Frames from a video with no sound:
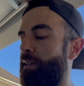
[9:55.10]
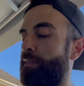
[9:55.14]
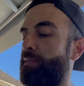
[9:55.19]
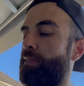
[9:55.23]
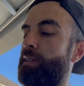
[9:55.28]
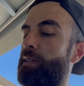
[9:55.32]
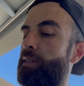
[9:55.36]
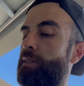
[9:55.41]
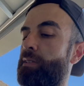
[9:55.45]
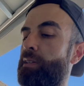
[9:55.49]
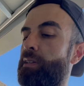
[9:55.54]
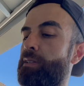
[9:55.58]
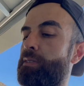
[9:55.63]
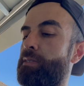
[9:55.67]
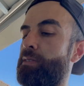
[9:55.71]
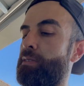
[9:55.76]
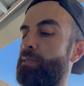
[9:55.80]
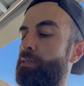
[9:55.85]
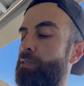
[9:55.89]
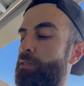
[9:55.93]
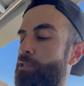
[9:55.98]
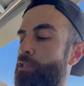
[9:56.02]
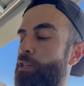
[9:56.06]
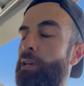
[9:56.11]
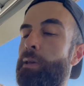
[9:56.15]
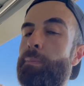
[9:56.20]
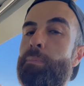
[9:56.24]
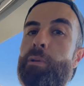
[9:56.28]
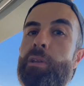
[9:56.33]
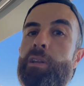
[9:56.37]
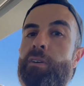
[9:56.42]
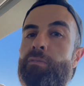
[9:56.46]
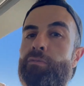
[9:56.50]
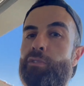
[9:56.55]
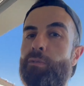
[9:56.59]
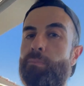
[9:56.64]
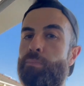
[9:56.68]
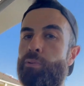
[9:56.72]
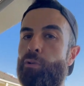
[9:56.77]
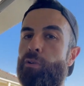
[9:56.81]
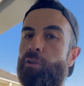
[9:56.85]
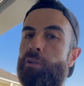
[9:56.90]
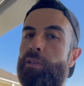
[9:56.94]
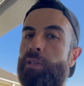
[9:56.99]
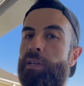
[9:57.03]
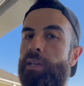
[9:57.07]
I said, it's cheap enough to put
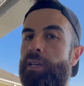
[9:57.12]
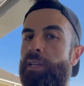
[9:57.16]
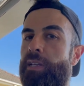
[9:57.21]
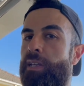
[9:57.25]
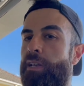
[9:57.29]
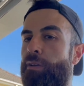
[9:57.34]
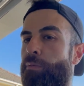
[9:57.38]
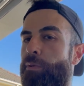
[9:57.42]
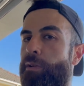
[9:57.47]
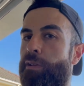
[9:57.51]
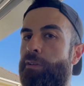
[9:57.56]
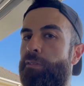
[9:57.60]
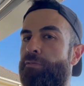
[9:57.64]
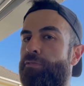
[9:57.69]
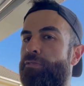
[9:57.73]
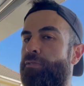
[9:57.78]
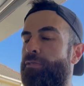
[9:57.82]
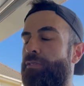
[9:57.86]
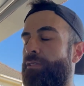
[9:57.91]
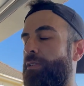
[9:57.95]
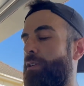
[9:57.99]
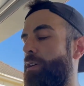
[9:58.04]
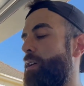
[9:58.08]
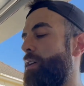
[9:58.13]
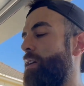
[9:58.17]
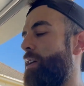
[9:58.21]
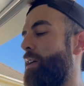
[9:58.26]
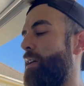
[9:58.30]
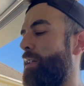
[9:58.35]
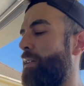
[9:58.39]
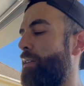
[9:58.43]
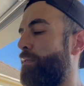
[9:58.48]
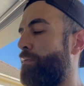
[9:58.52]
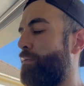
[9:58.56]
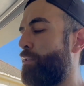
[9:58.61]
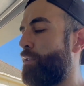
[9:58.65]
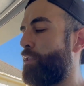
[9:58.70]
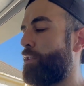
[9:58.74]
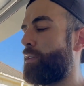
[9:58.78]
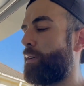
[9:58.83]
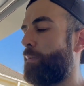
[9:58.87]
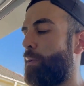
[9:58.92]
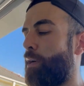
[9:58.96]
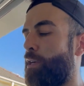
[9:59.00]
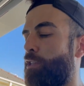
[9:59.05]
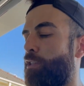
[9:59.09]
on there and get rid of. in the
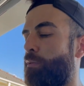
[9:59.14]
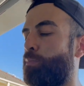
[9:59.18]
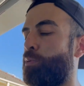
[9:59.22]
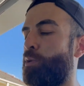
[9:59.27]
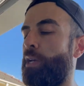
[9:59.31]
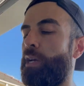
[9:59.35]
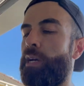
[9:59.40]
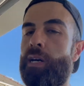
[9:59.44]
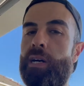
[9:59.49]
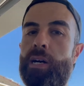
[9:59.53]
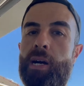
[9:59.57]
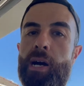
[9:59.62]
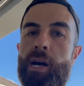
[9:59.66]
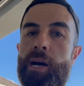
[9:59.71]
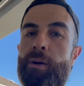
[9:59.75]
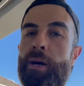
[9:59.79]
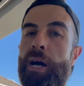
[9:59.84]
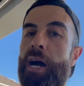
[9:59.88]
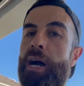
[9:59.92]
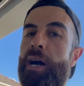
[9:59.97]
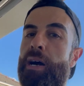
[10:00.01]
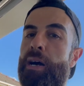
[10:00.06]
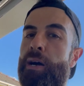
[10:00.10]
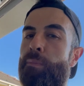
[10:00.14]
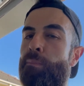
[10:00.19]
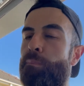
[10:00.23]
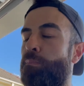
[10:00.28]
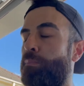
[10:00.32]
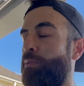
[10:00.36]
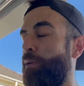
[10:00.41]
future by just putting a